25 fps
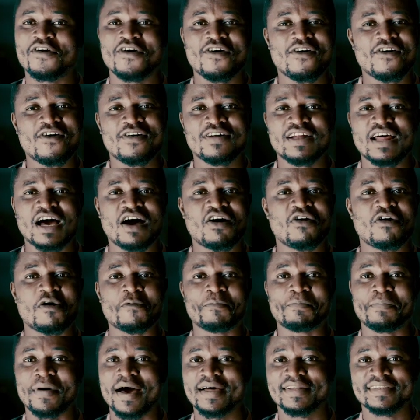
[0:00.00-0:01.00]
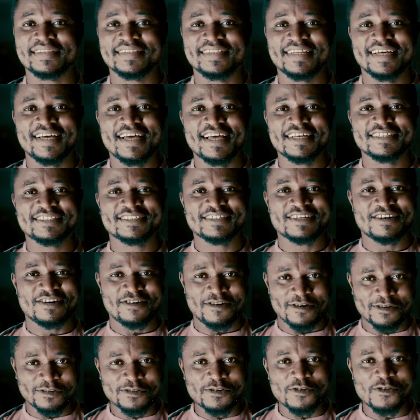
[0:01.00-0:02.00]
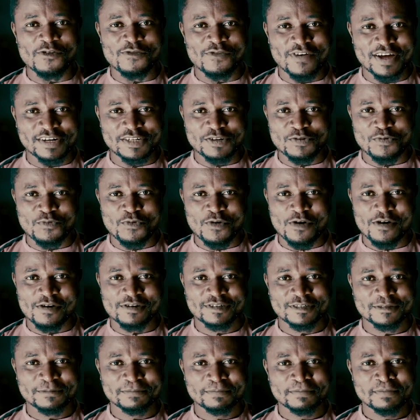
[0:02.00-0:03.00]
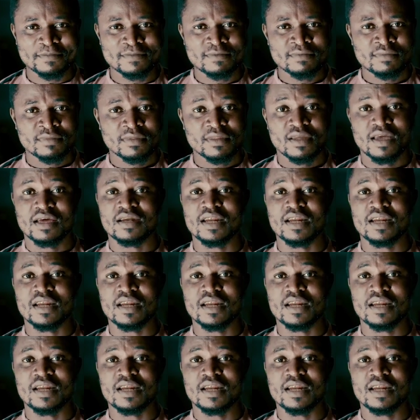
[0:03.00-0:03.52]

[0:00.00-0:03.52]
all our partners all over the world.